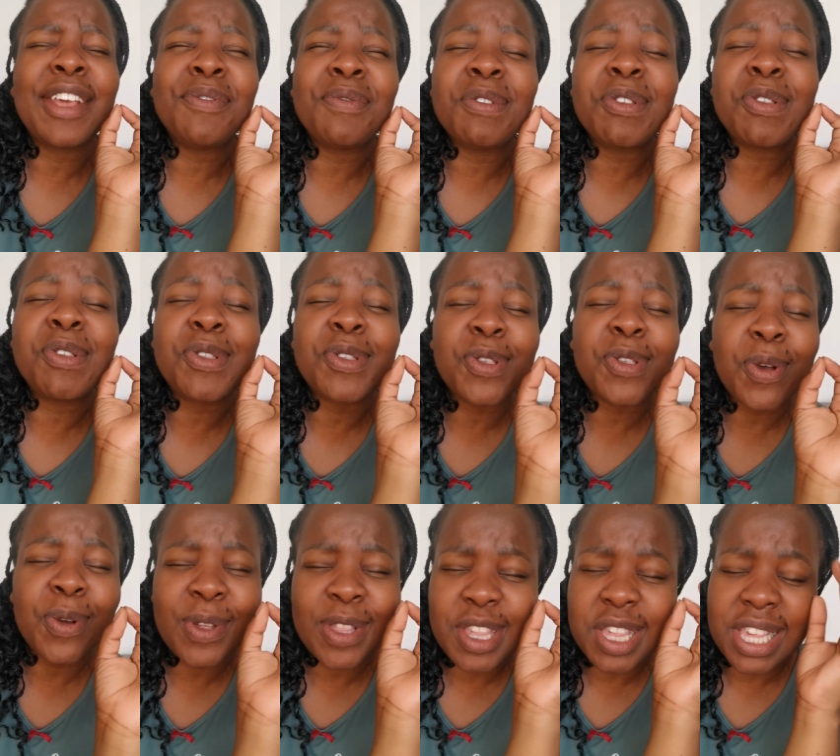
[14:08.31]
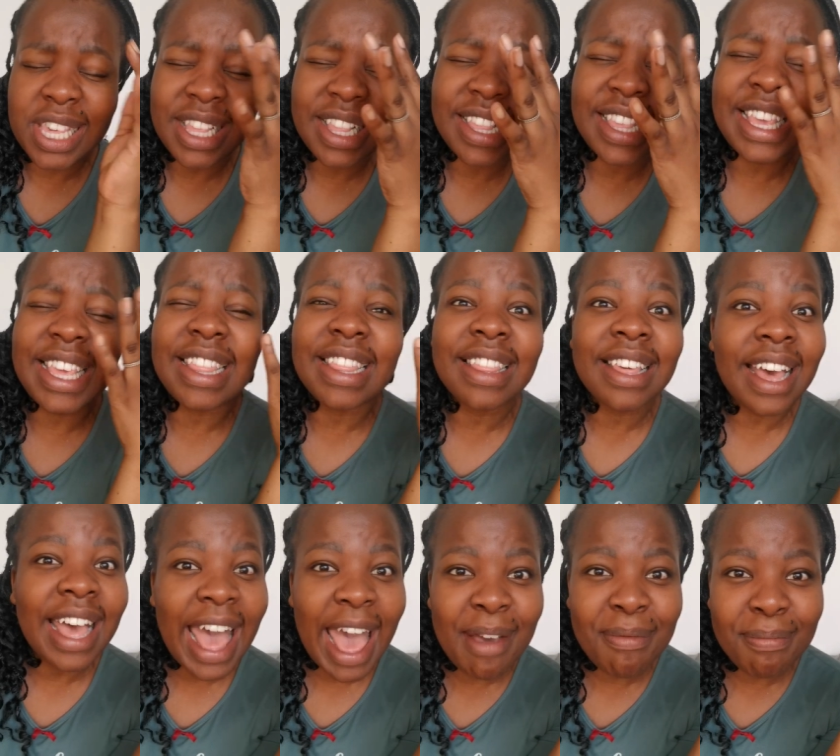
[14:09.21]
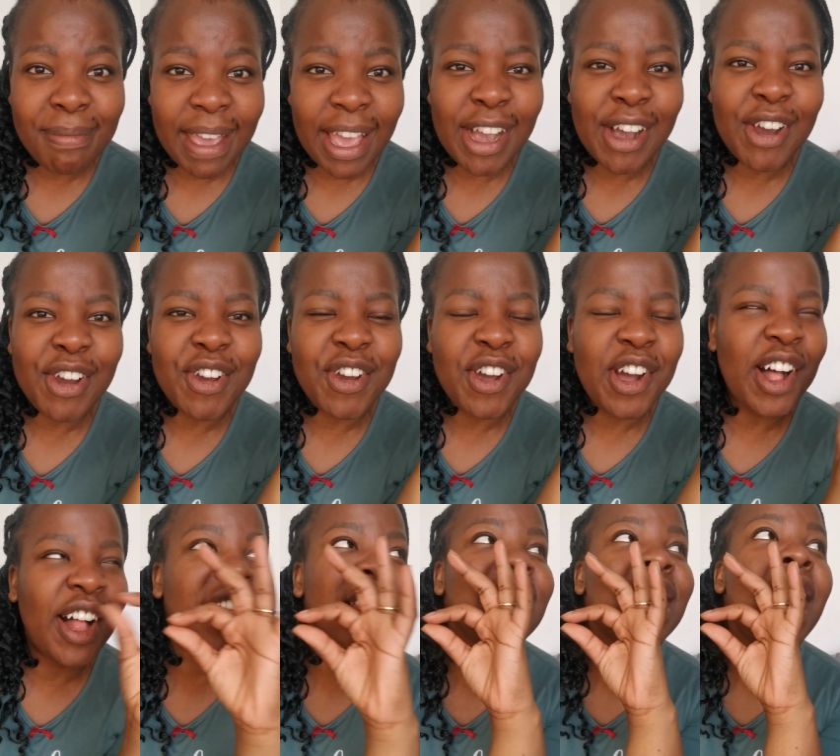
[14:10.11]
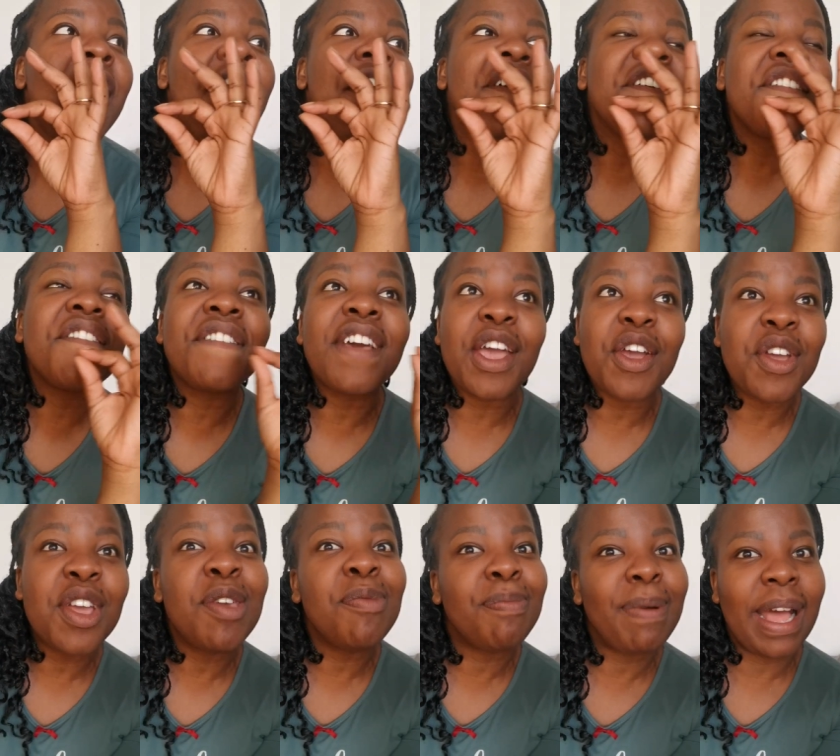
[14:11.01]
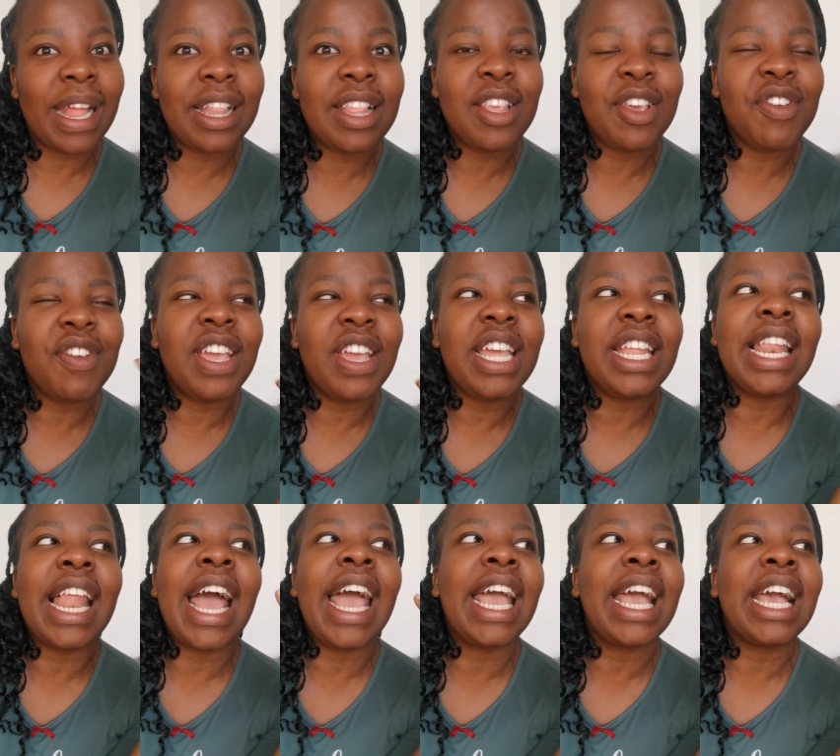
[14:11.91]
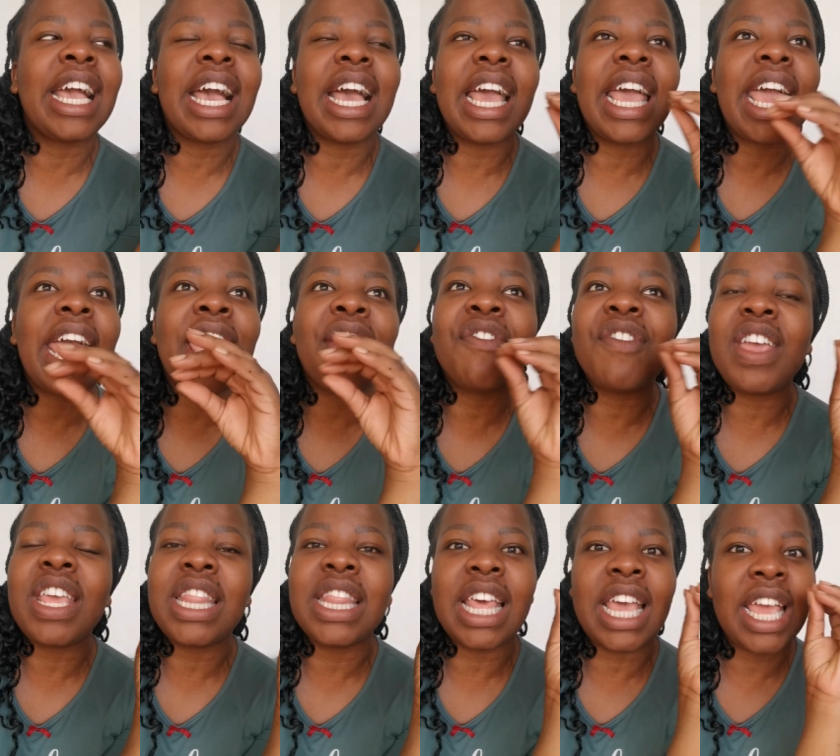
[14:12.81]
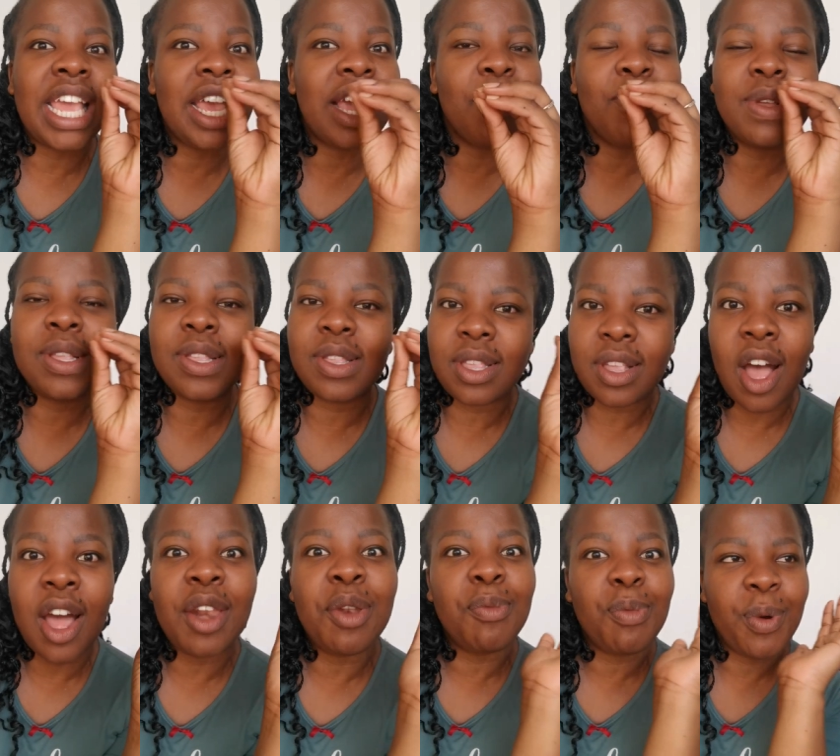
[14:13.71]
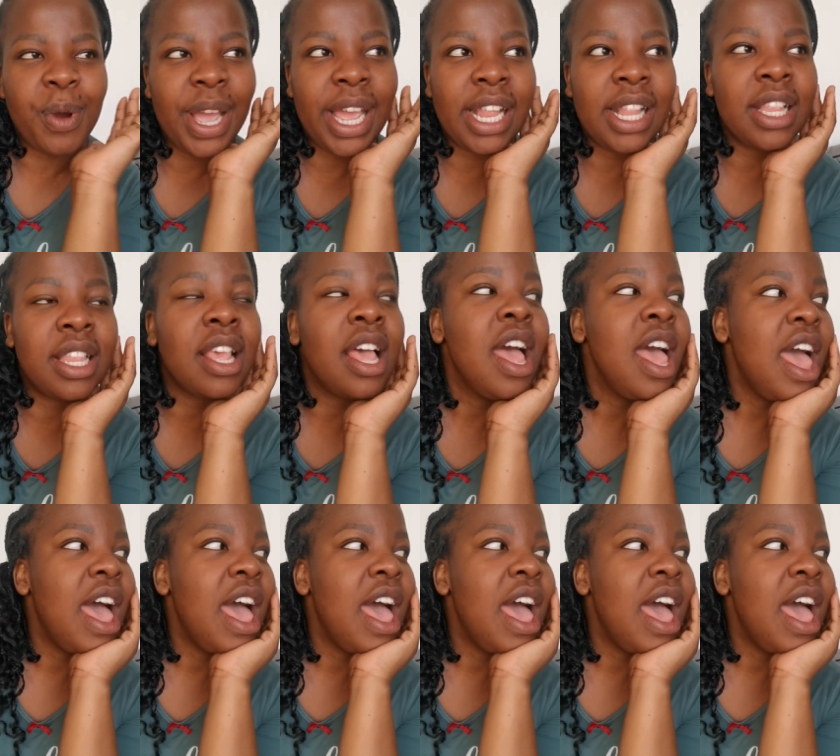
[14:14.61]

It was so cheesy. The hamburger rolls very buttery. Like everything was on point